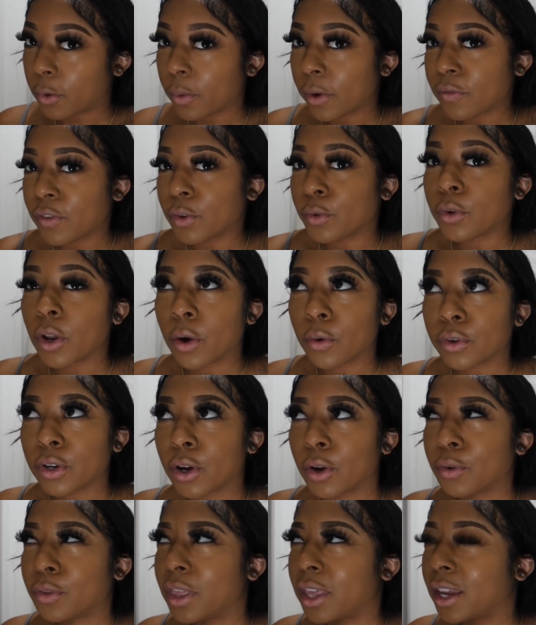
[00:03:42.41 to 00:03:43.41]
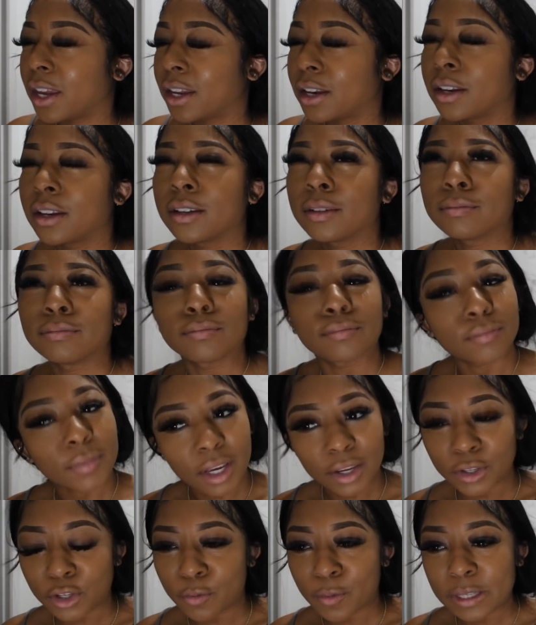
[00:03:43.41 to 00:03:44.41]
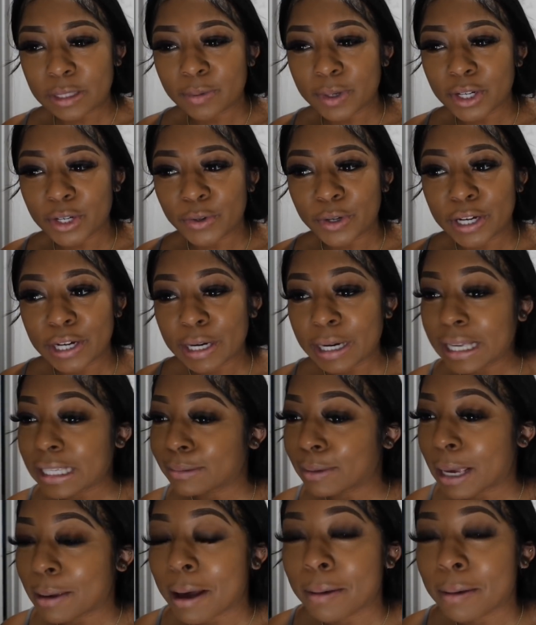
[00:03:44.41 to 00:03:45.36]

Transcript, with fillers: If you don't know, then you must be new here, because, baby,